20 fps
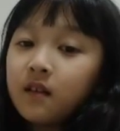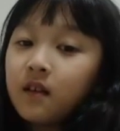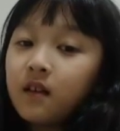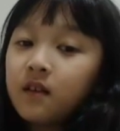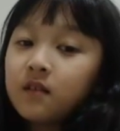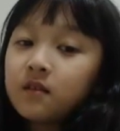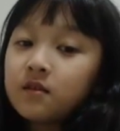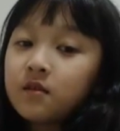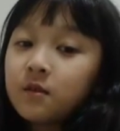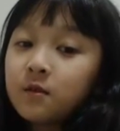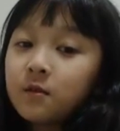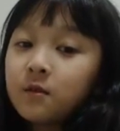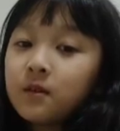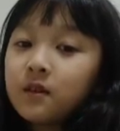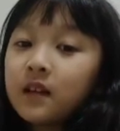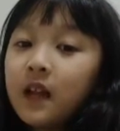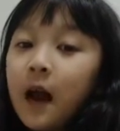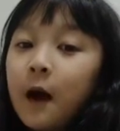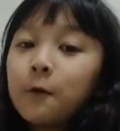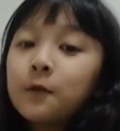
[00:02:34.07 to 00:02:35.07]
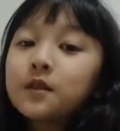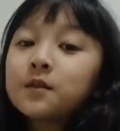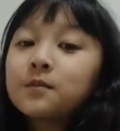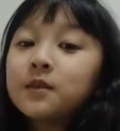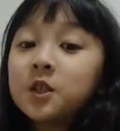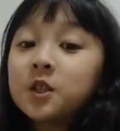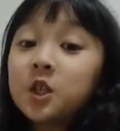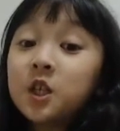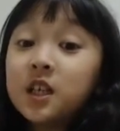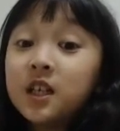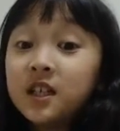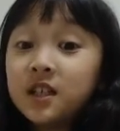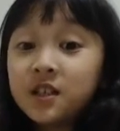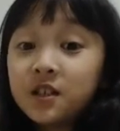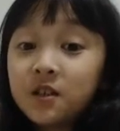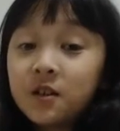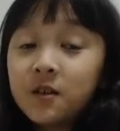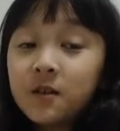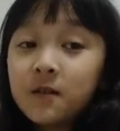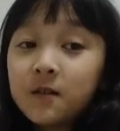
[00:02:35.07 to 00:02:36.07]
so that was much
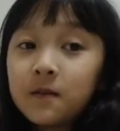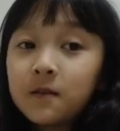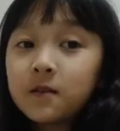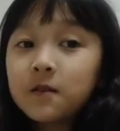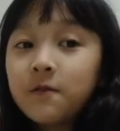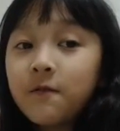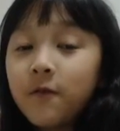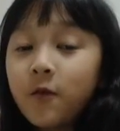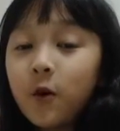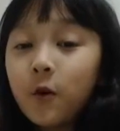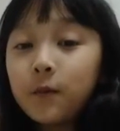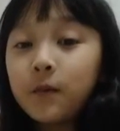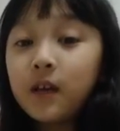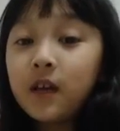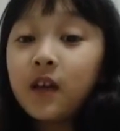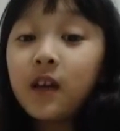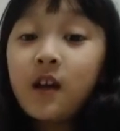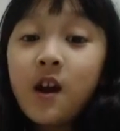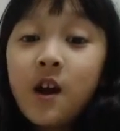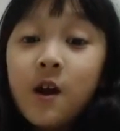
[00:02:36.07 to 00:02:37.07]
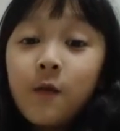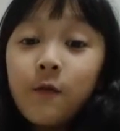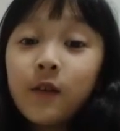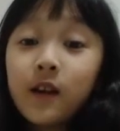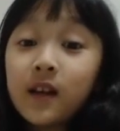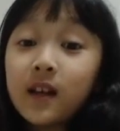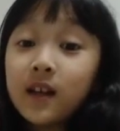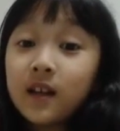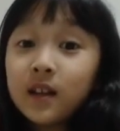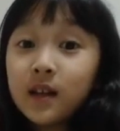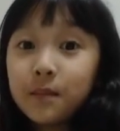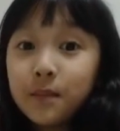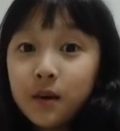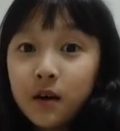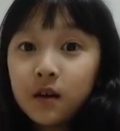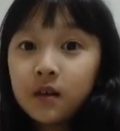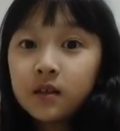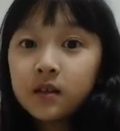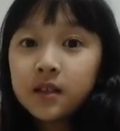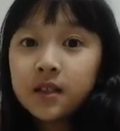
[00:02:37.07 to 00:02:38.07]
easier for me reading the
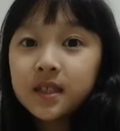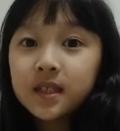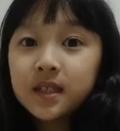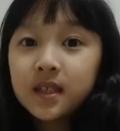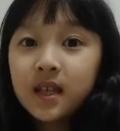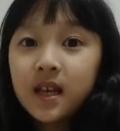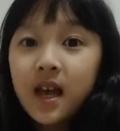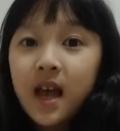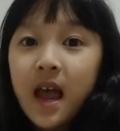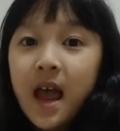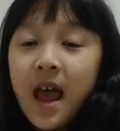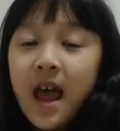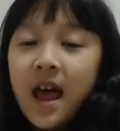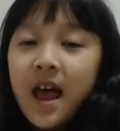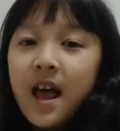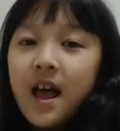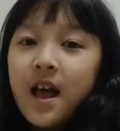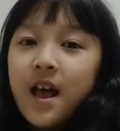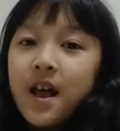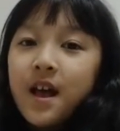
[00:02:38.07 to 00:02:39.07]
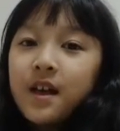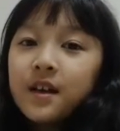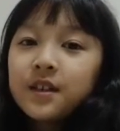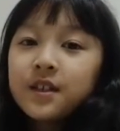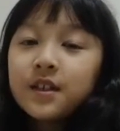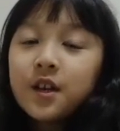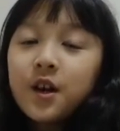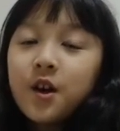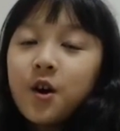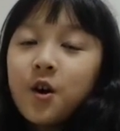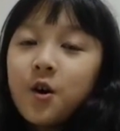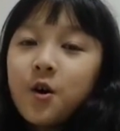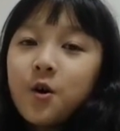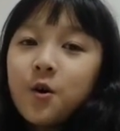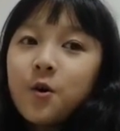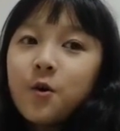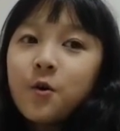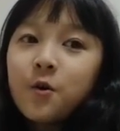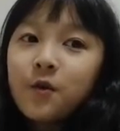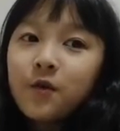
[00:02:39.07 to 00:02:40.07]
books.
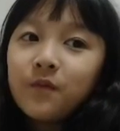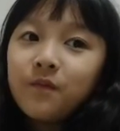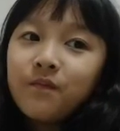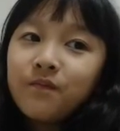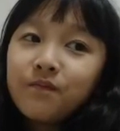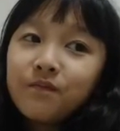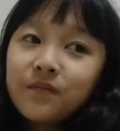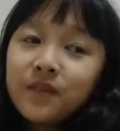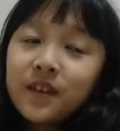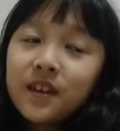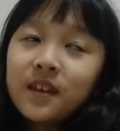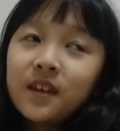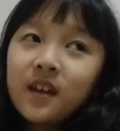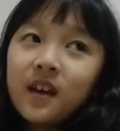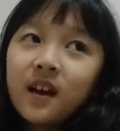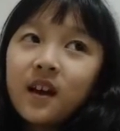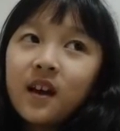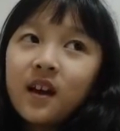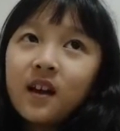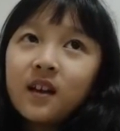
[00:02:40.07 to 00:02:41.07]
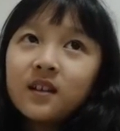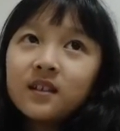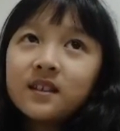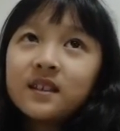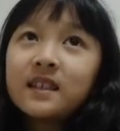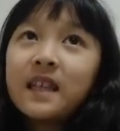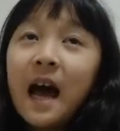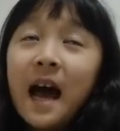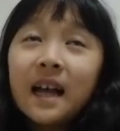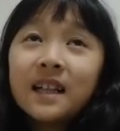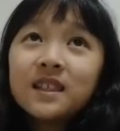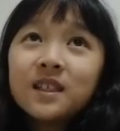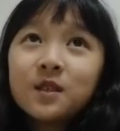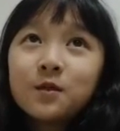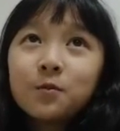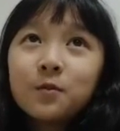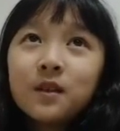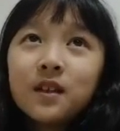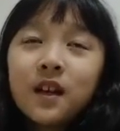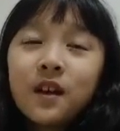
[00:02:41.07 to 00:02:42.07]
So that's
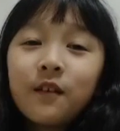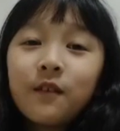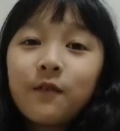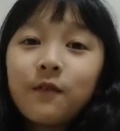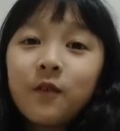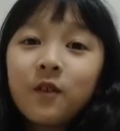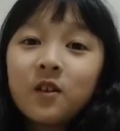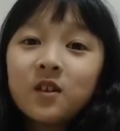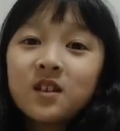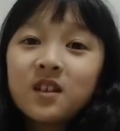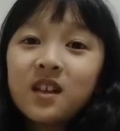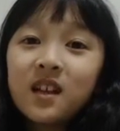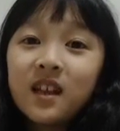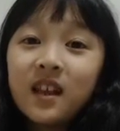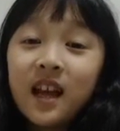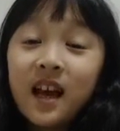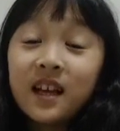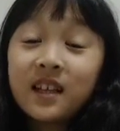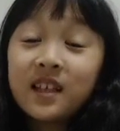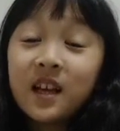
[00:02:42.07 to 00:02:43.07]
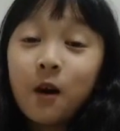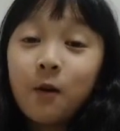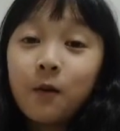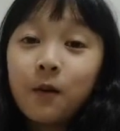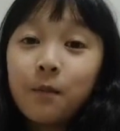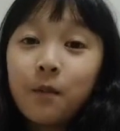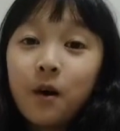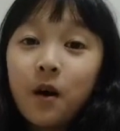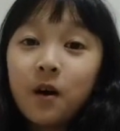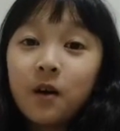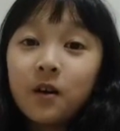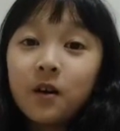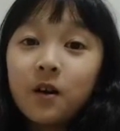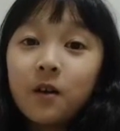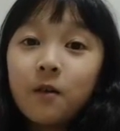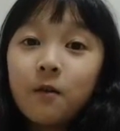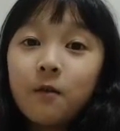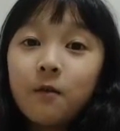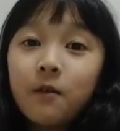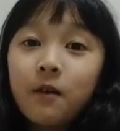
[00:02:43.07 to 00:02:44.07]
when I first liked Harry
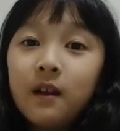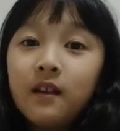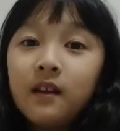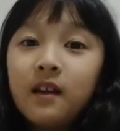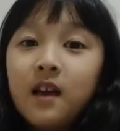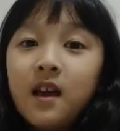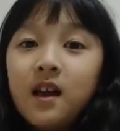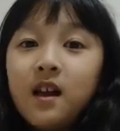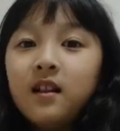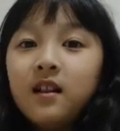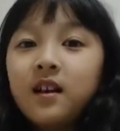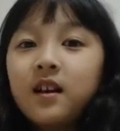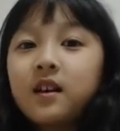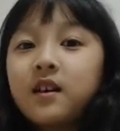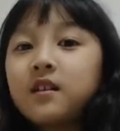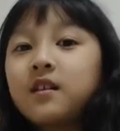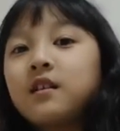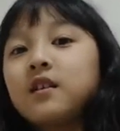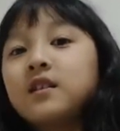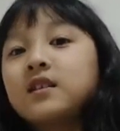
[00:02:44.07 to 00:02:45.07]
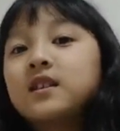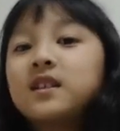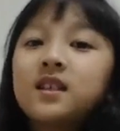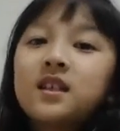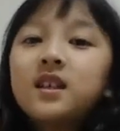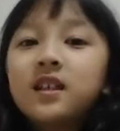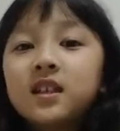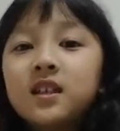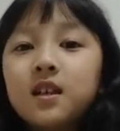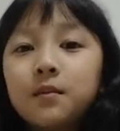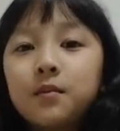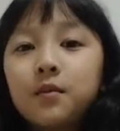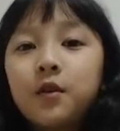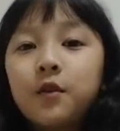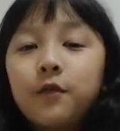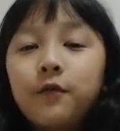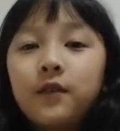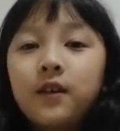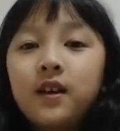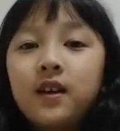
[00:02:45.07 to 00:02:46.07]
Potter when like seeing the
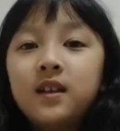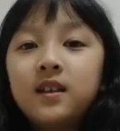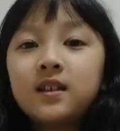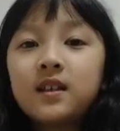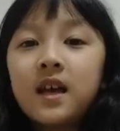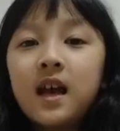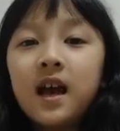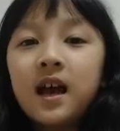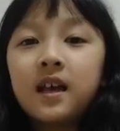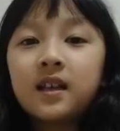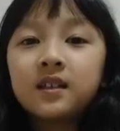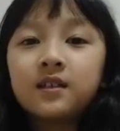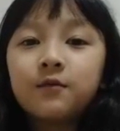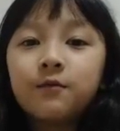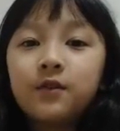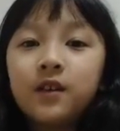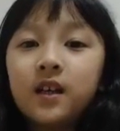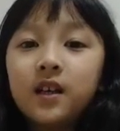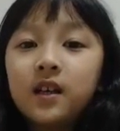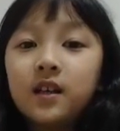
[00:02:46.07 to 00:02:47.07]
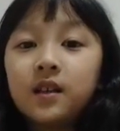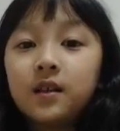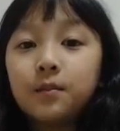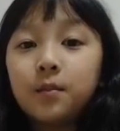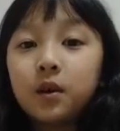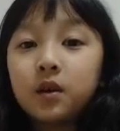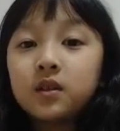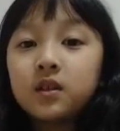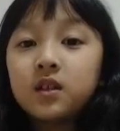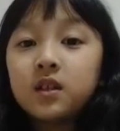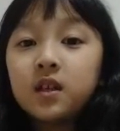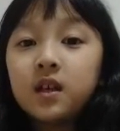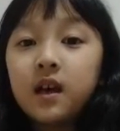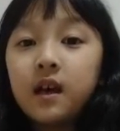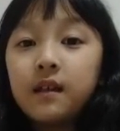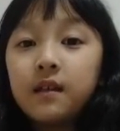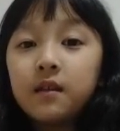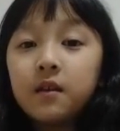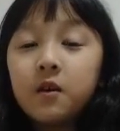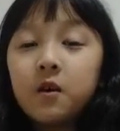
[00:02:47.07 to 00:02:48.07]
movies and reading the books
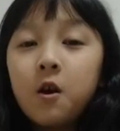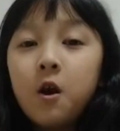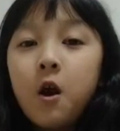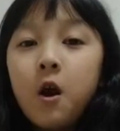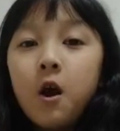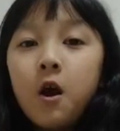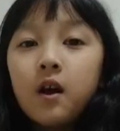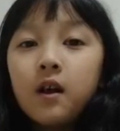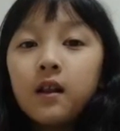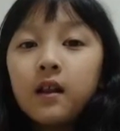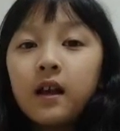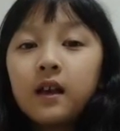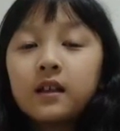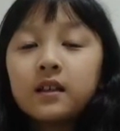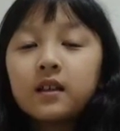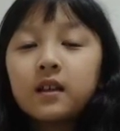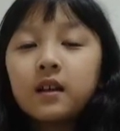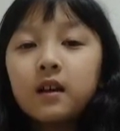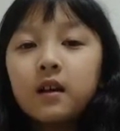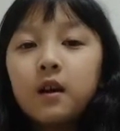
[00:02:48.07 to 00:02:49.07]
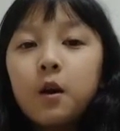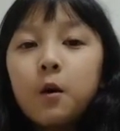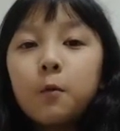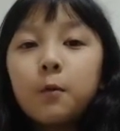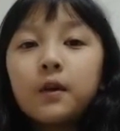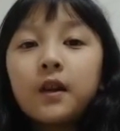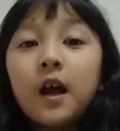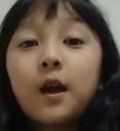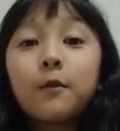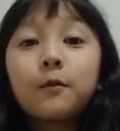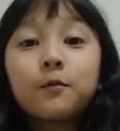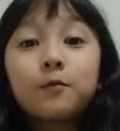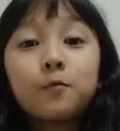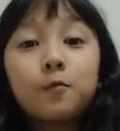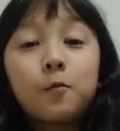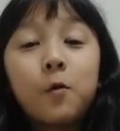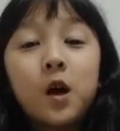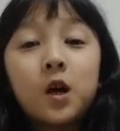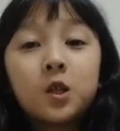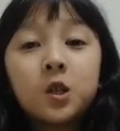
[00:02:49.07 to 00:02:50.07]
together. Like when I was
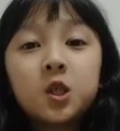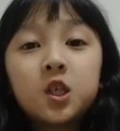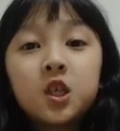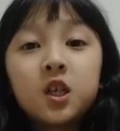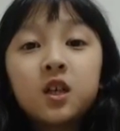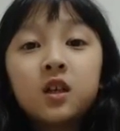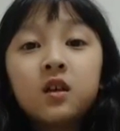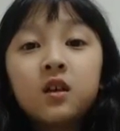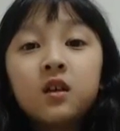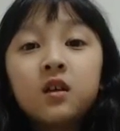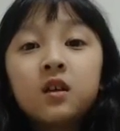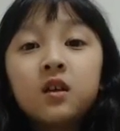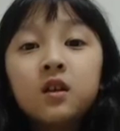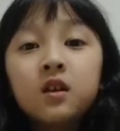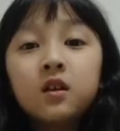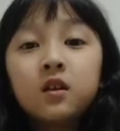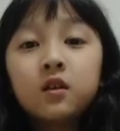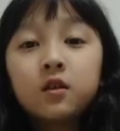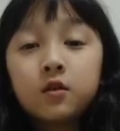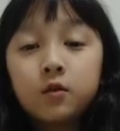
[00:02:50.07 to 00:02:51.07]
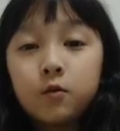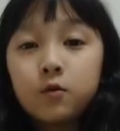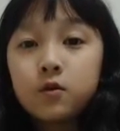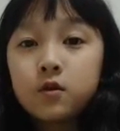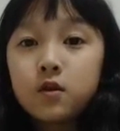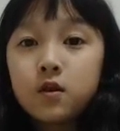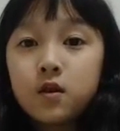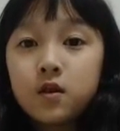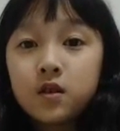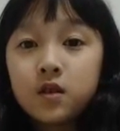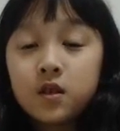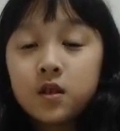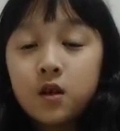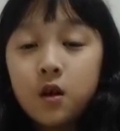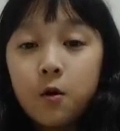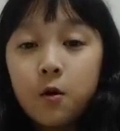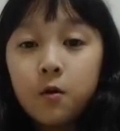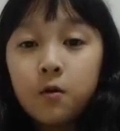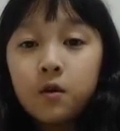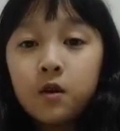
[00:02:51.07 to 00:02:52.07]
watching The Sorcerer's
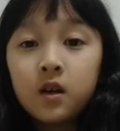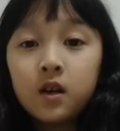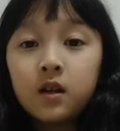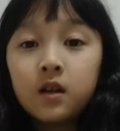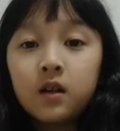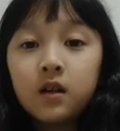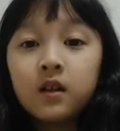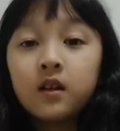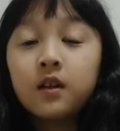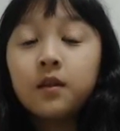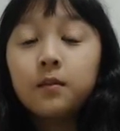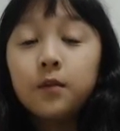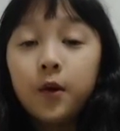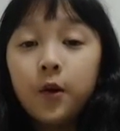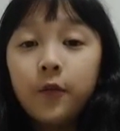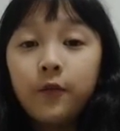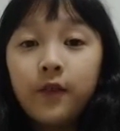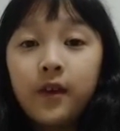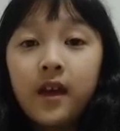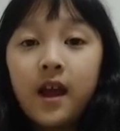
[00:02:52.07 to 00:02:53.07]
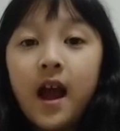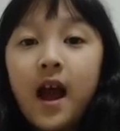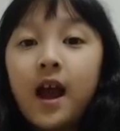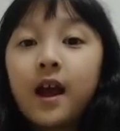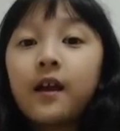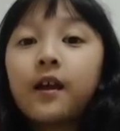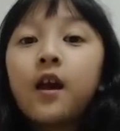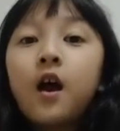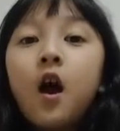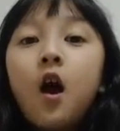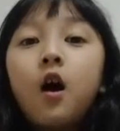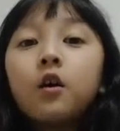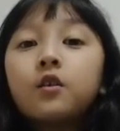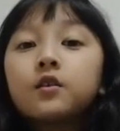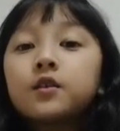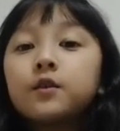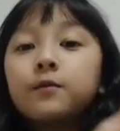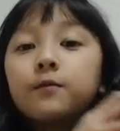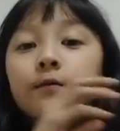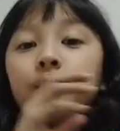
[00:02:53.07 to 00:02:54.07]
Stone in the movie, I
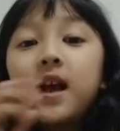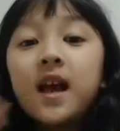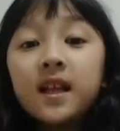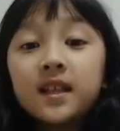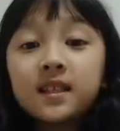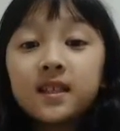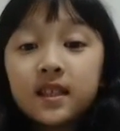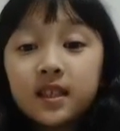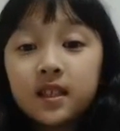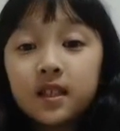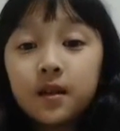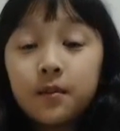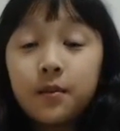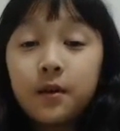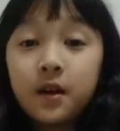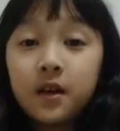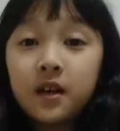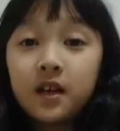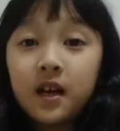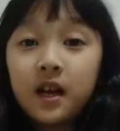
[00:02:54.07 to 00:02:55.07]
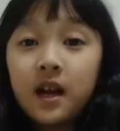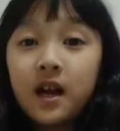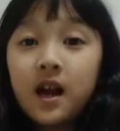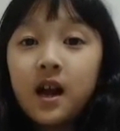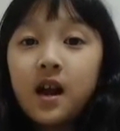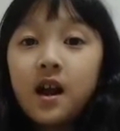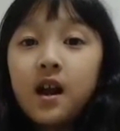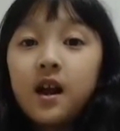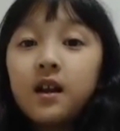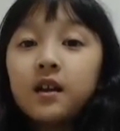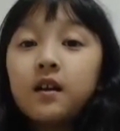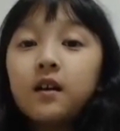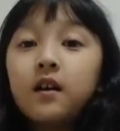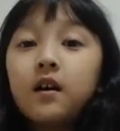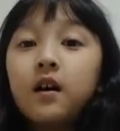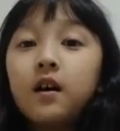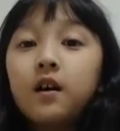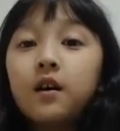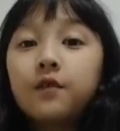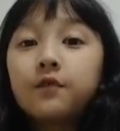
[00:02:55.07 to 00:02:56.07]
also read the book
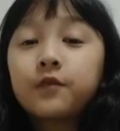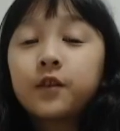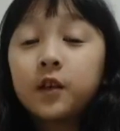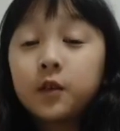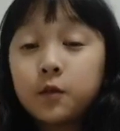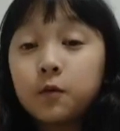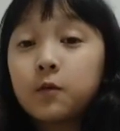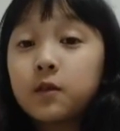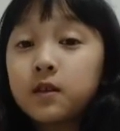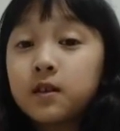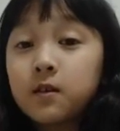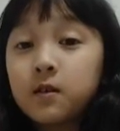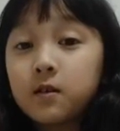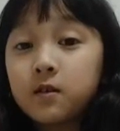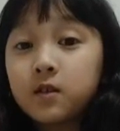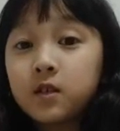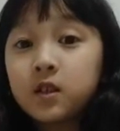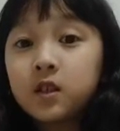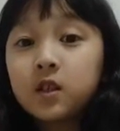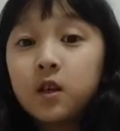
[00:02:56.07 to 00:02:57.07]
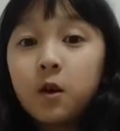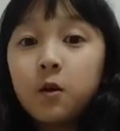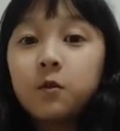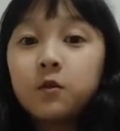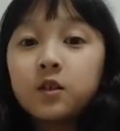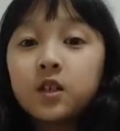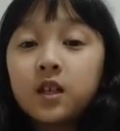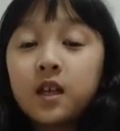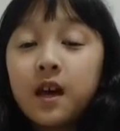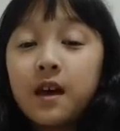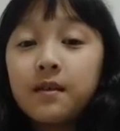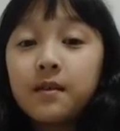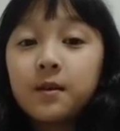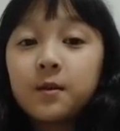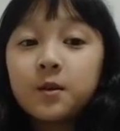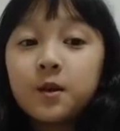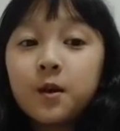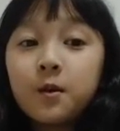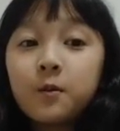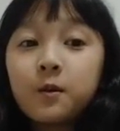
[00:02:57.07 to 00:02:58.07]
of the Sorcerer's Stone together
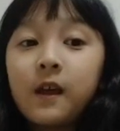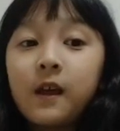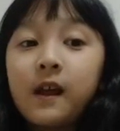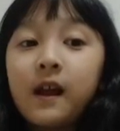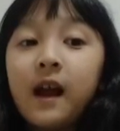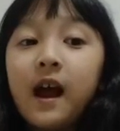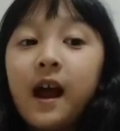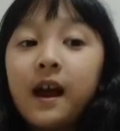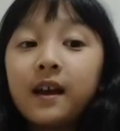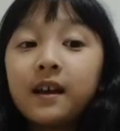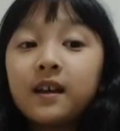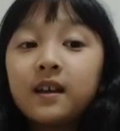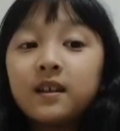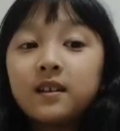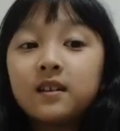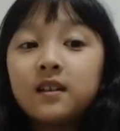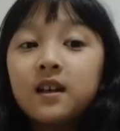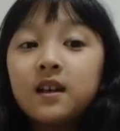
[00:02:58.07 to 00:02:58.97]
so that I could